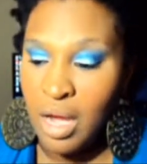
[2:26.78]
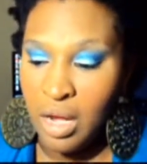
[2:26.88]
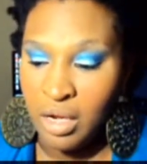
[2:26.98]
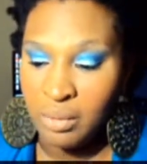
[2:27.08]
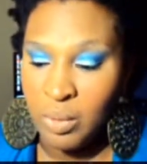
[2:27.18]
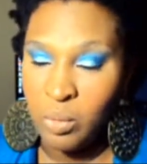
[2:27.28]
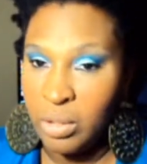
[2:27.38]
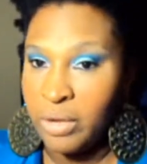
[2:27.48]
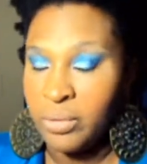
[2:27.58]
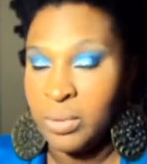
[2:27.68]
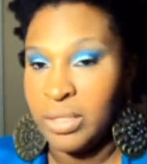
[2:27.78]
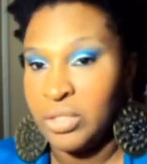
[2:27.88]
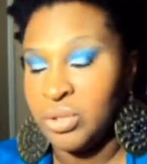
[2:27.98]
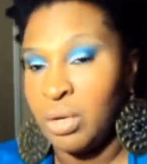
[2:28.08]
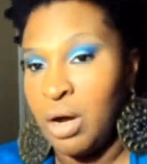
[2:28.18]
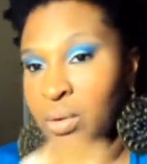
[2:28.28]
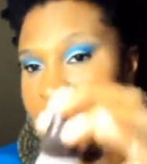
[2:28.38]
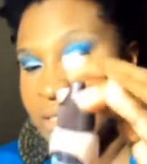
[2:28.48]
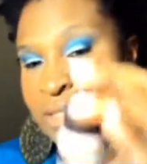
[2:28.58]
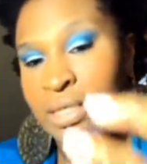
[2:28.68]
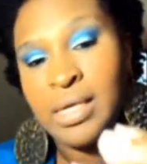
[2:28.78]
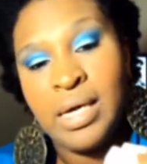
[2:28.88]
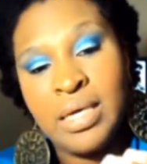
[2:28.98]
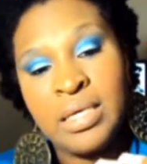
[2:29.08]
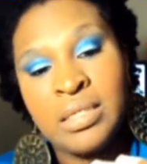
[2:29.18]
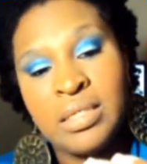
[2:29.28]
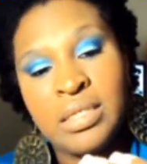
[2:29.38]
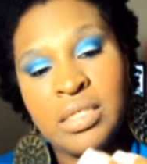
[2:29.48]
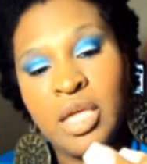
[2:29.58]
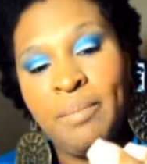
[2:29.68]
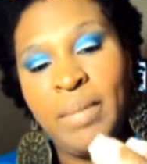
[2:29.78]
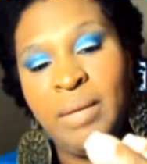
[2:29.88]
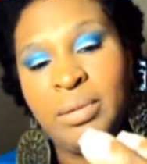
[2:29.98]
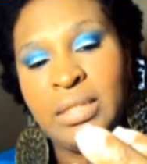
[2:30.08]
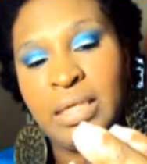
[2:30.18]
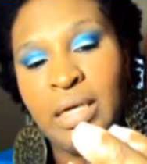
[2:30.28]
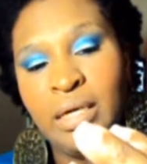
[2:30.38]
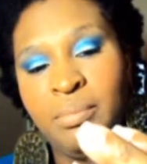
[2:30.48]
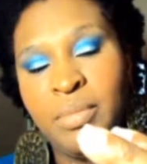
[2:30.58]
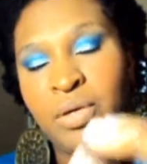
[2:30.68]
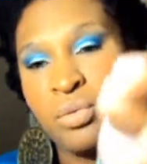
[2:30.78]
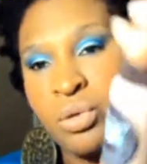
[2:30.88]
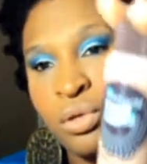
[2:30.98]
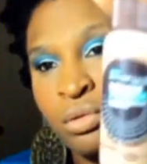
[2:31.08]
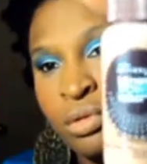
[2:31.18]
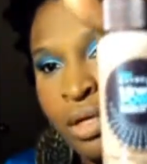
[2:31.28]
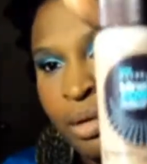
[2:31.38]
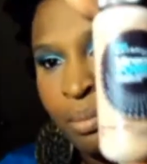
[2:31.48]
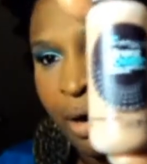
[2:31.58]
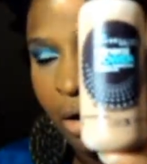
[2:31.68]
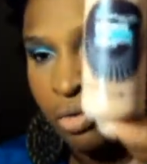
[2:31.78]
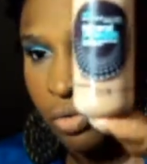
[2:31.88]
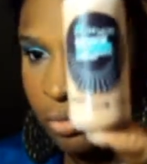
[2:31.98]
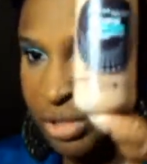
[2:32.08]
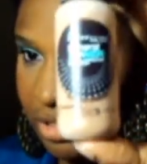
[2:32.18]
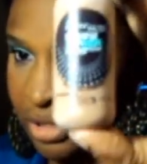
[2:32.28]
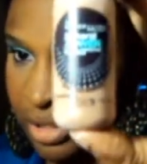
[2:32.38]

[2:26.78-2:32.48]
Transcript: Another one that you'll always see is this Maybelline Mineral Power, which